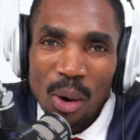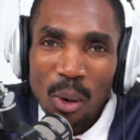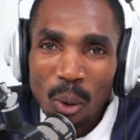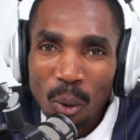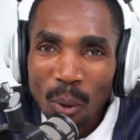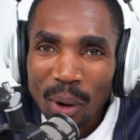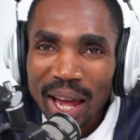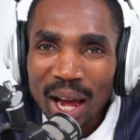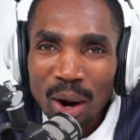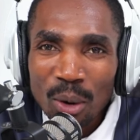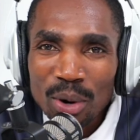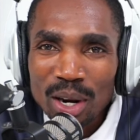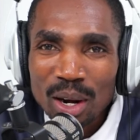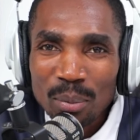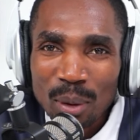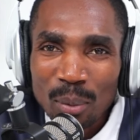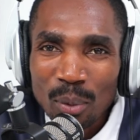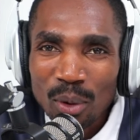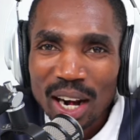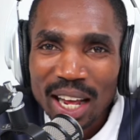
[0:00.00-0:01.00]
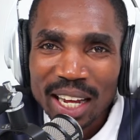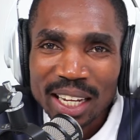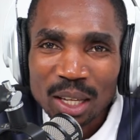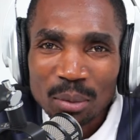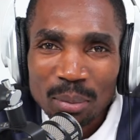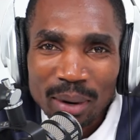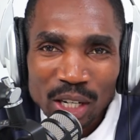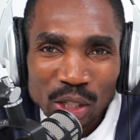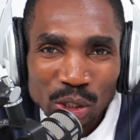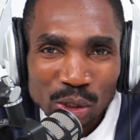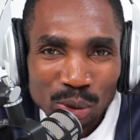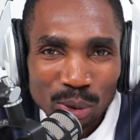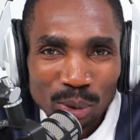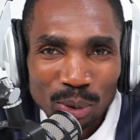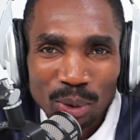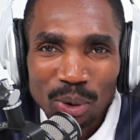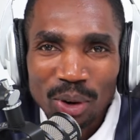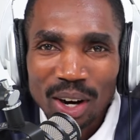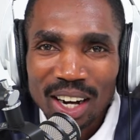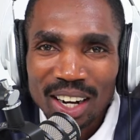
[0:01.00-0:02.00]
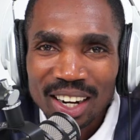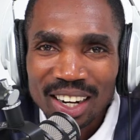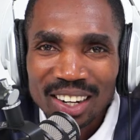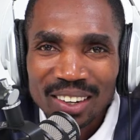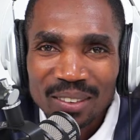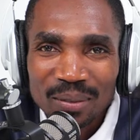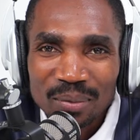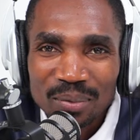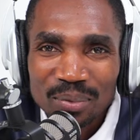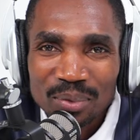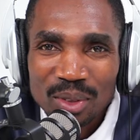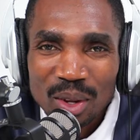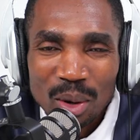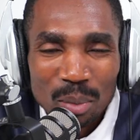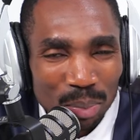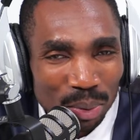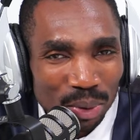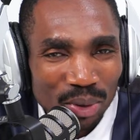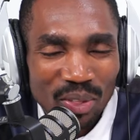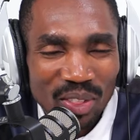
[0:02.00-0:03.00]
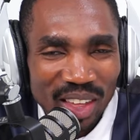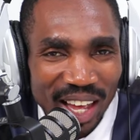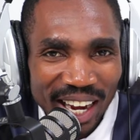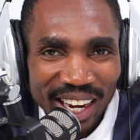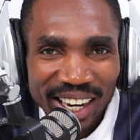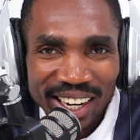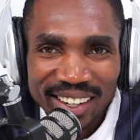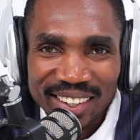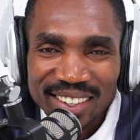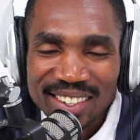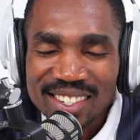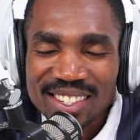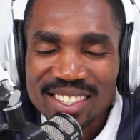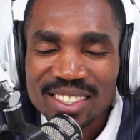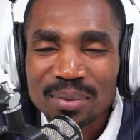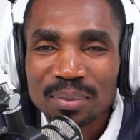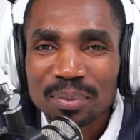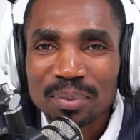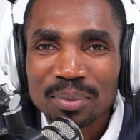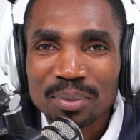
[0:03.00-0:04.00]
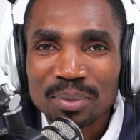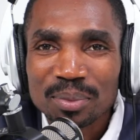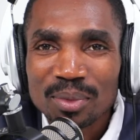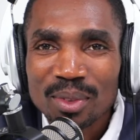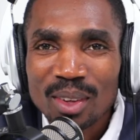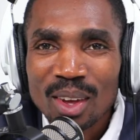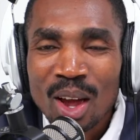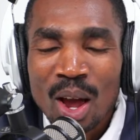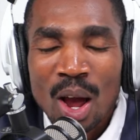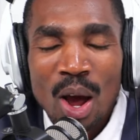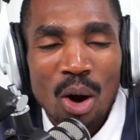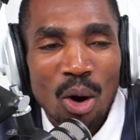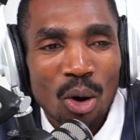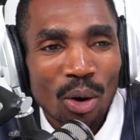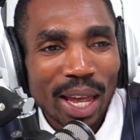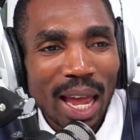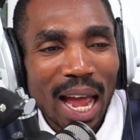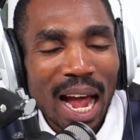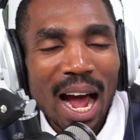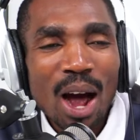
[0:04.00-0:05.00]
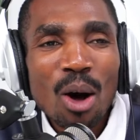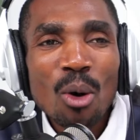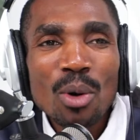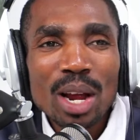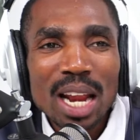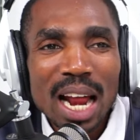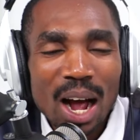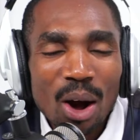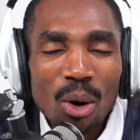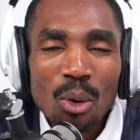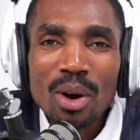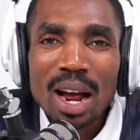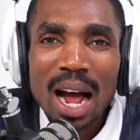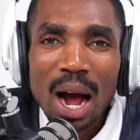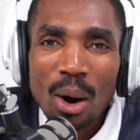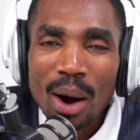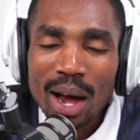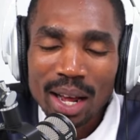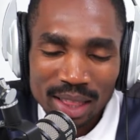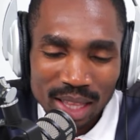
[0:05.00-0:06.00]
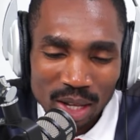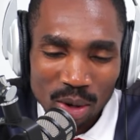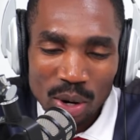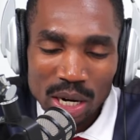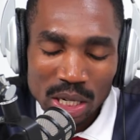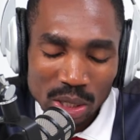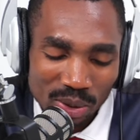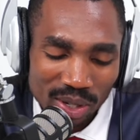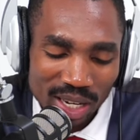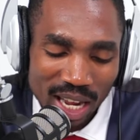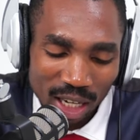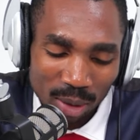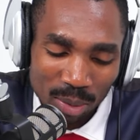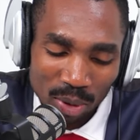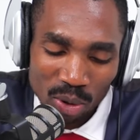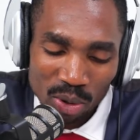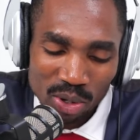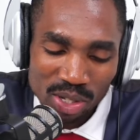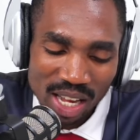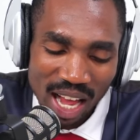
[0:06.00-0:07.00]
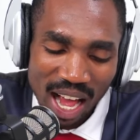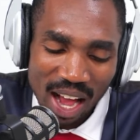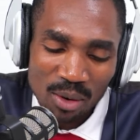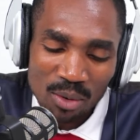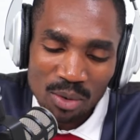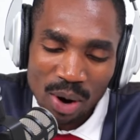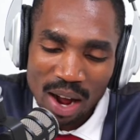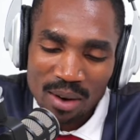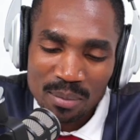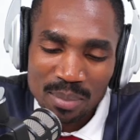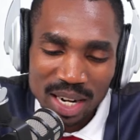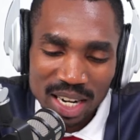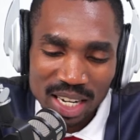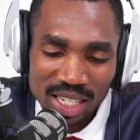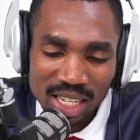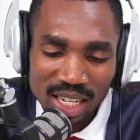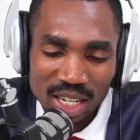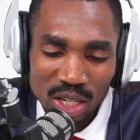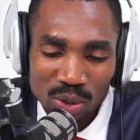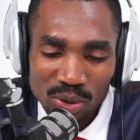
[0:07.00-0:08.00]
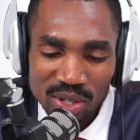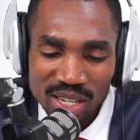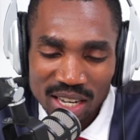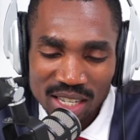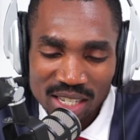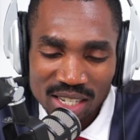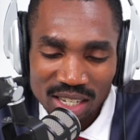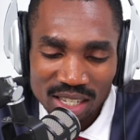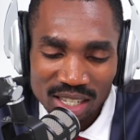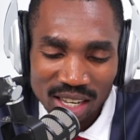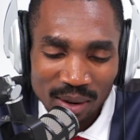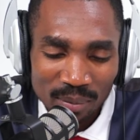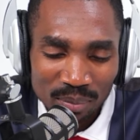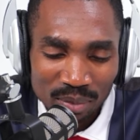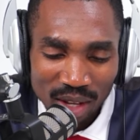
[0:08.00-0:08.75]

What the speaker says: Where will people like Kimani Chungwa put their heads? Okay, how are they going to react? Because I've been listening to Justice.